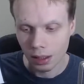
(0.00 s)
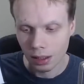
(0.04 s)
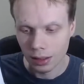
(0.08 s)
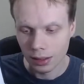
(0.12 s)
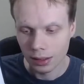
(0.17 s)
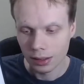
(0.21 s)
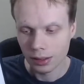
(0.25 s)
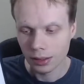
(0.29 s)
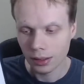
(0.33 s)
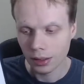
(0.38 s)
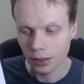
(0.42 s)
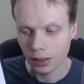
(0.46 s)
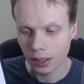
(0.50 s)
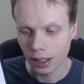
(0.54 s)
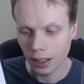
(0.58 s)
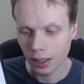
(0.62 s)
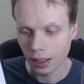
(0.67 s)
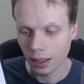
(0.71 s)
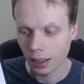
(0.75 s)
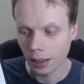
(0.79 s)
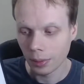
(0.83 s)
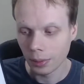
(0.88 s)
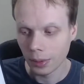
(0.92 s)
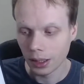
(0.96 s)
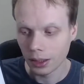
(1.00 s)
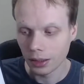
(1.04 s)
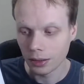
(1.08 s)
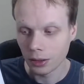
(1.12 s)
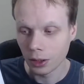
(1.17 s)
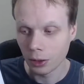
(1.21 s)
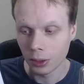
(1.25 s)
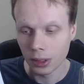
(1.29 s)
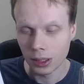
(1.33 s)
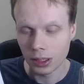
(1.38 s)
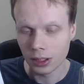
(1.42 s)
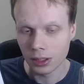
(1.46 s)
So yeah,
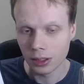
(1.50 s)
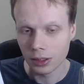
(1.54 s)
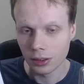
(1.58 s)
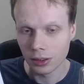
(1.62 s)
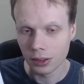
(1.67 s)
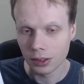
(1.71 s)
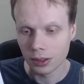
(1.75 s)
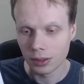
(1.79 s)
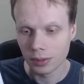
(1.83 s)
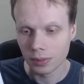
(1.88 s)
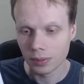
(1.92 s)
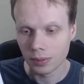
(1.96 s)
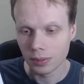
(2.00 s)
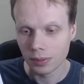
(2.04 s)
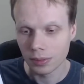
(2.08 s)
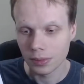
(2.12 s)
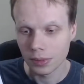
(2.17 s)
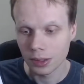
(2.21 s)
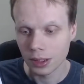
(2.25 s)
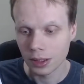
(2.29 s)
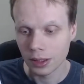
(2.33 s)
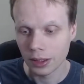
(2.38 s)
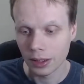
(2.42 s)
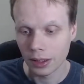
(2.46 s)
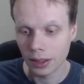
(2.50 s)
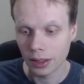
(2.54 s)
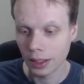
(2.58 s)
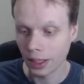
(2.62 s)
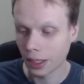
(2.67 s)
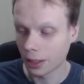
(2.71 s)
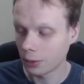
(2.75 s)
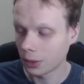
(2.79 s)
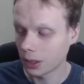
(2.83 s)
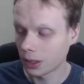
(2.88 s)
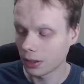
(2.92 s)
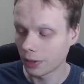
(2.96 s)
no issues.
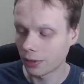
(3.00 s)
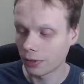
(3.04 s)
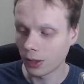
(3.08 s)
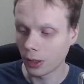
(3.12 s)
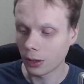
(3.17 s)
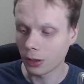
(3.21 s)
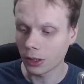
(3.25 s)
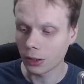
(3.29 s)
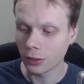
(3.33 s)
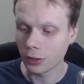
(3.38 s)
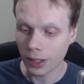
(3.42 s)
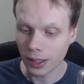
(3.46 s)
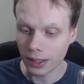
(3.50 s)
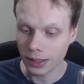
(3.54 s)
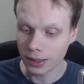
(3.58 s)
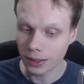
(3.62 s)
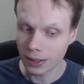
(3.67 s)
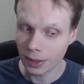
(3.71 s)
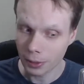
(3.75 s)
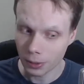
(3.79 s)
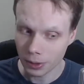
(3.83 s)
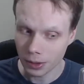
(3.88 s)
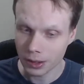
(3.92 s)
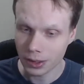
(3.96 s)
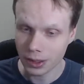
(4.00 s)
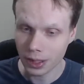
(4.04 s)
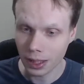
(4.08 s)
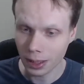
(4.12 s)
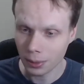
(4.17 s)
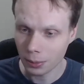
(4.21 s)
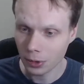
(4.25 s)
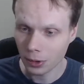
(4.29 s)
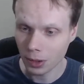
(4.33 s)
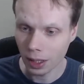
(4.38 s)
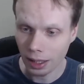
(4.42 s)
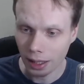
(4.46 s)
Again, with the Focusrite, there were
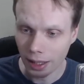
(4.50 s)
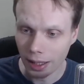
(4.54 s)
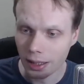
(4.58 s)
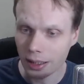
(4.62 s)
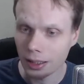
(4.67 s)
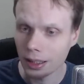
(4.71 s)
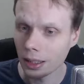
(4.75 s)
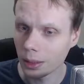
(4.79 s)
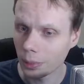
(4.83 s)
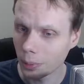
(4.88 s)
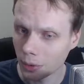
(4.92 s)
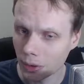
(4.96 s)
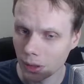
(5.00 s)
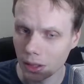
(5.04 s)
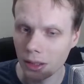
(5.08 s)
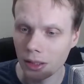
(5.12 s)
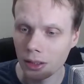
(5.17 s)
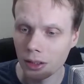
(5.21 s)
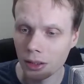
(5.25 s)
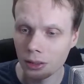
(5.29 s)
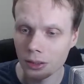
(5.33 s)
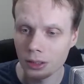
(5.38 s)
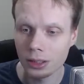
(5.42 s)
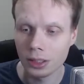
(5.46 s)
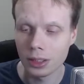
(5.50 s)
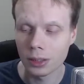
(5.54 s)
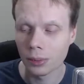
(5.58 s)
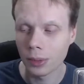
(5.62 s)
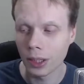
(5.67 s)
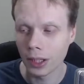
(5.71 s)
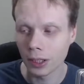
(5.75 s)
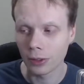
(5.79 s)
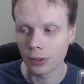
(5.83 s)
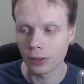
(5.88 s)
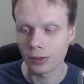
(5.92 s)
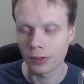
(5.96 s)
times where I had to get pretty close to the
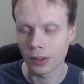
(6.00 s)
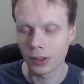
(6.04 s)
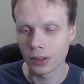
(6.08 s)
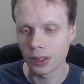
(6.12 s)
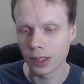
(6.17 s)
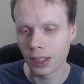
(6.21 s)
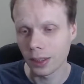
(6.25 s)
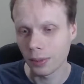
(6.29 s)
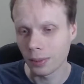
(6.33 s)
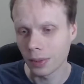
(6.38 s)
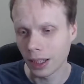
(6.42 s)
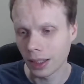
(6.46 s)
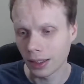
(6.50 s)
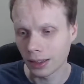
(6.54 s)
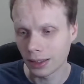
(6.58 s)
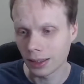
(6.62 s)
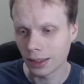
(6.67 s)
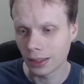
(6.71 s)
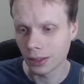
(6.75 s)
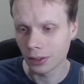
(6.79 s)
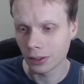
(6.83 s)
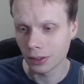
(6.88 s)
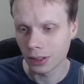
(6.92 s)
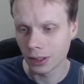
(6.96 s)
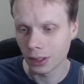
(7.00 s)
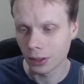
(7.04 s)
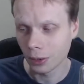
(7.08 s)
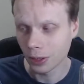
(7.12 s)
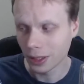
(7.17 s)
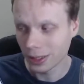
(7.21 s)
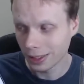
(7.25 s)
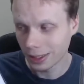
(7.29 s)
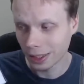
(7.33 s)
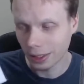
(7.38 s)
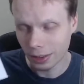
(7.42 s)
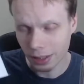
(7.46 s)
microphone to keep that signal to
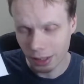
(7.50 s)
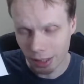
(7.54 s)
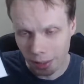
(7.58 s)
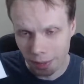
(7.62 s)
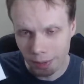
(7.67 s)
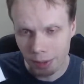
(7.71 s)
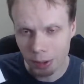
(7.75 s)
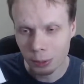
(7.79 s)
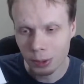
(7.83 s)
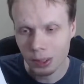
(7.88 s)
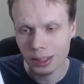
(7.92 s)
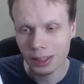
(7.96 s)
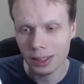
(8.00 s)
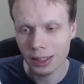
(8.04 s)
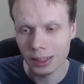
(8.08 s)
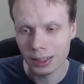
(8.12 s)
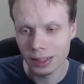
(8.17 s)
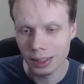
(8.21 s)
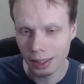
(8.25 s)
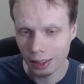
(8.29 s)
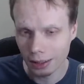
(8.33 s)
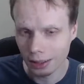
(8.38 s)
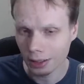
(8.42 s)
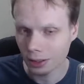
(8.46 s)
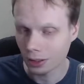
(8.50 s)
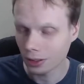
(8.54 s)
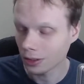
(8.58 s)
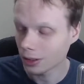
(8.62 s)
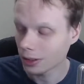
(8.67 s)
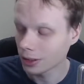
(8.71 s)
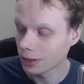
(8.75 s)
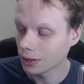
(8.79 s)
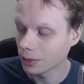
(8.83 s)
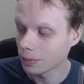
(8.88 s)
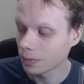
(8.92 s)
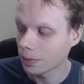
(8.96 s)
noise down, even with
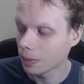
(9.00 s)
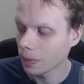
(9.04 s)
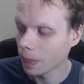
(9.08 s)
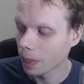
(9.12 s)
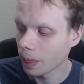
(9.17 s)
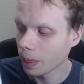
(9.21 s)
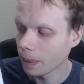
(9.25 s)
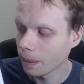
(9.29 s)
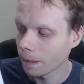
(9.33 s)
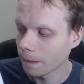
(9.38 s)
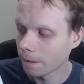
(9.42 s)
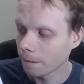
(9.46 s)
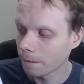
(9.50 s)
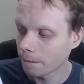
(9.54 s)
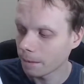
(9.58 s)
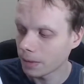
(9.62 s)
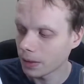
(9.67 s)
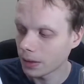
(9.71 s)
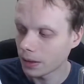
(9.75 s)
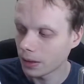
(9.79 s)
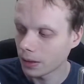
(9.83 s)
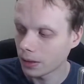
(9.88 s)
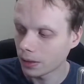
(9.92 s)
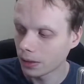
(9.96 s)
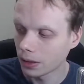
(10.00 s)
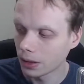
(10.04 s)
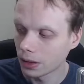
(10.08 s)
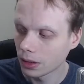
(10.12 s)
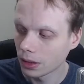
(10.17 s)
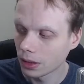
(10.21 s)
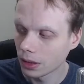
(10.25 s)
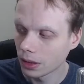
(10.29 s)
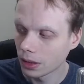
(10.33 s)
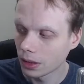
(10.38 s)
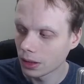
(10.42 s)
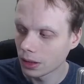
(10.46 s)
condensers,
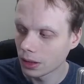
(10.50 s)
So,